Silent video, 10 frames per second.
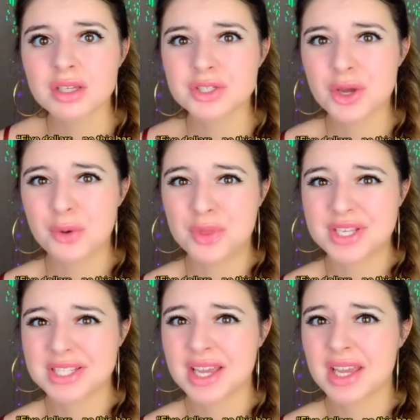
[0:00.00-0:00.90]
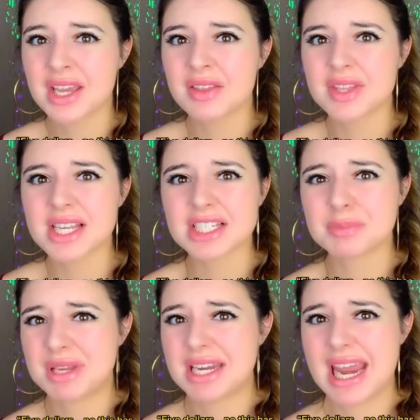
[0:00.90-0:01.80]
No, this has to
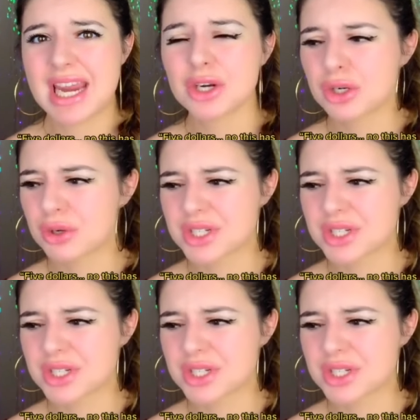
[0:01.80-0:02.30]
be an error or